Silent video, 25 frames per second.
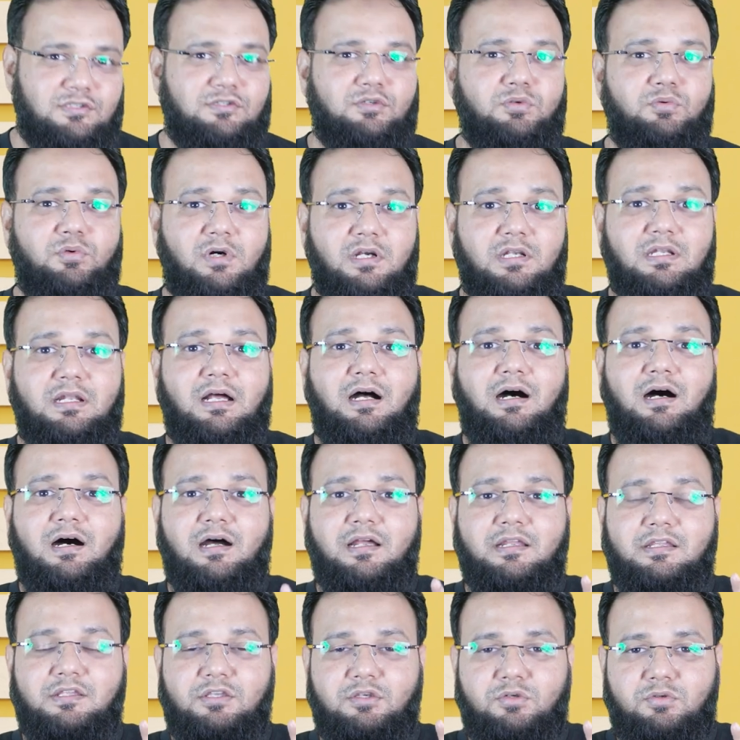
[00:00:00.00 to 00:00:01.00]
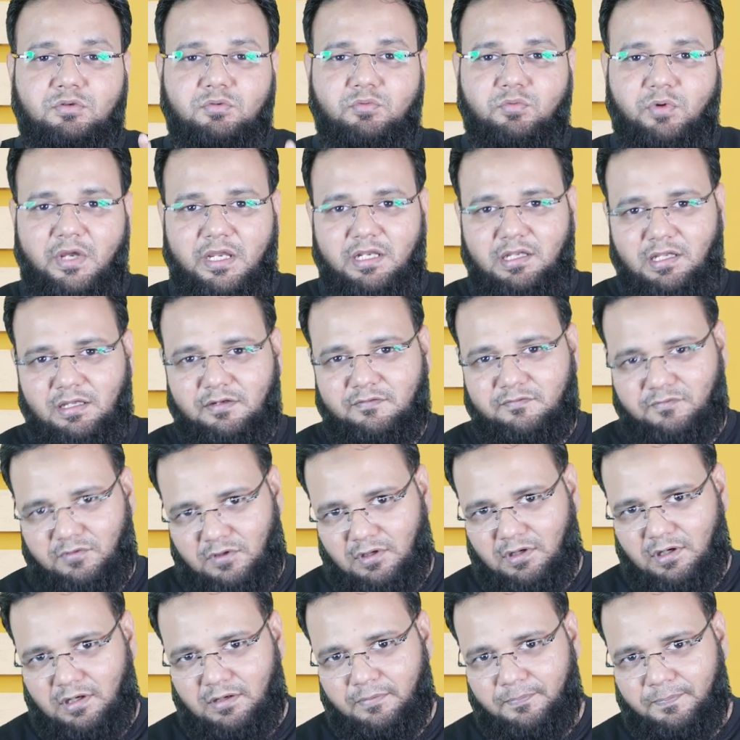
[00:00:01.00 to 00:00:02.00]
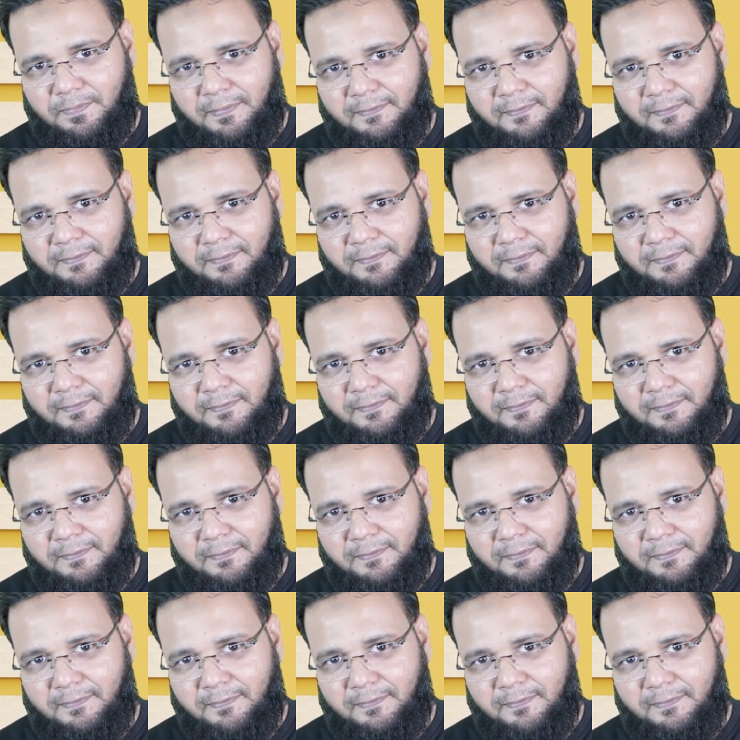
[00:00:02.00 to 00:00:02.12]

So what are you waiting for?